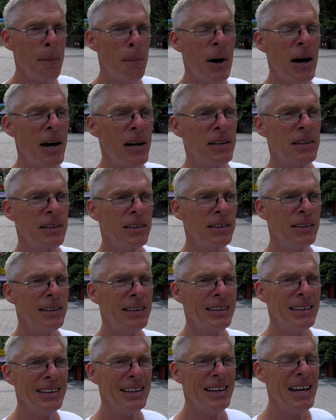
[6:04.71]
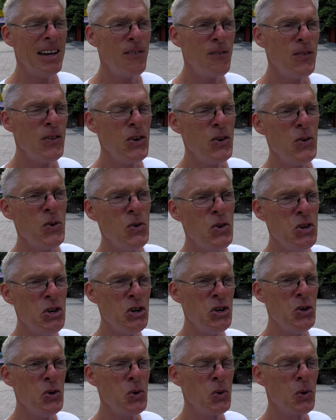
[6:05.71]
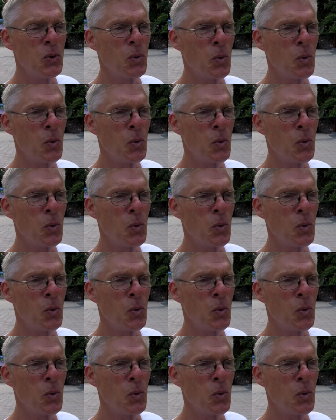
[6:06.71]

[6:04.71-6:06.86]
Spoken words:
but if you knew